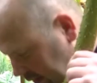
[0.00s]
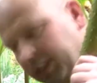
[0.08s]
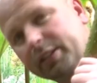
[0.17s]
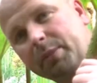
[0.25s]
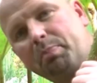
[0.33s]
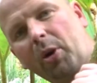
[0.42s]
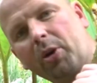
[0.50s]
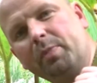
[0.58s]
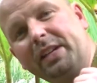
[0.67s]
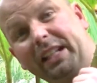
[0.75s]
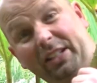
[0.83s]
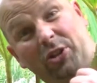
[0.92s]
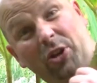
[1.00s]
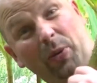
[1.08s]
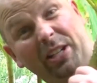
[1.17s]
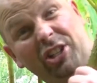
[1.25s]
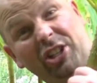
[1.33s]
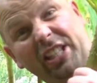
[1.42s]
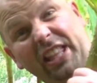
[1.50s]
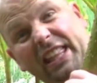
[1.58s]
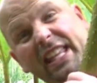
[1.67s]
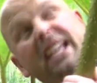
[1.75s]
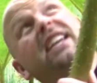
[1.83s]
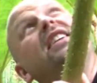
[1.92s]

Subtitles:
at the bottom nearly 2 inches thick.